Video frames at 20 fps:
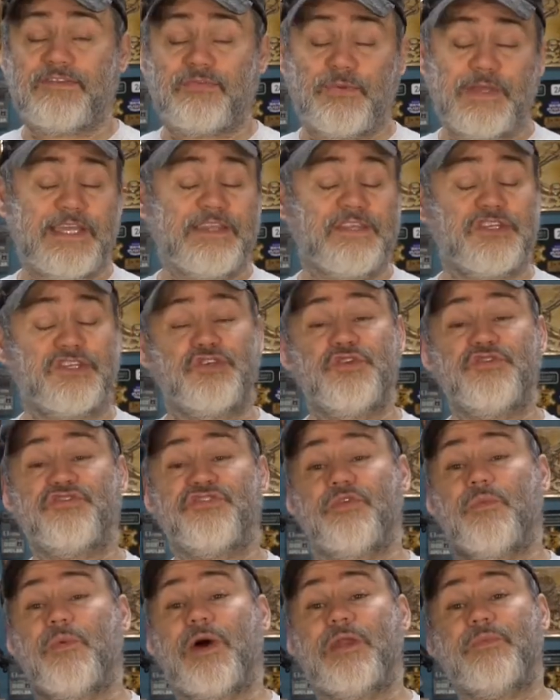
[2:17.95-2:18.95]
We get to
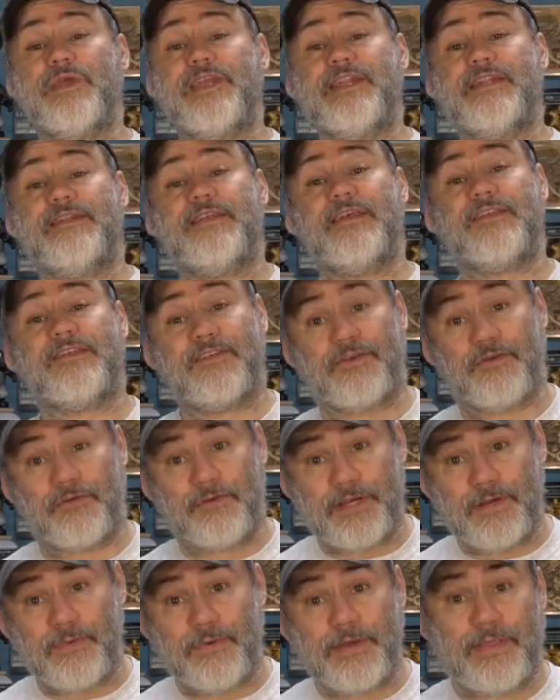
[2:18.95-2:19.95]
choose the one we
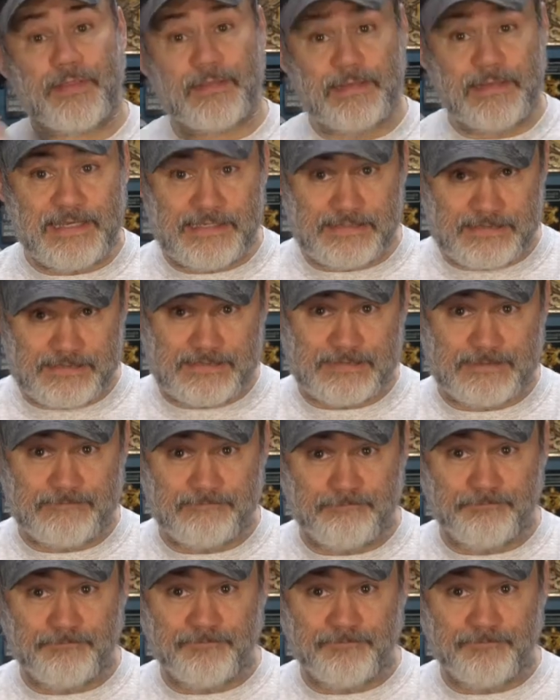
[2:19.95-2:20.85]
disagree with least.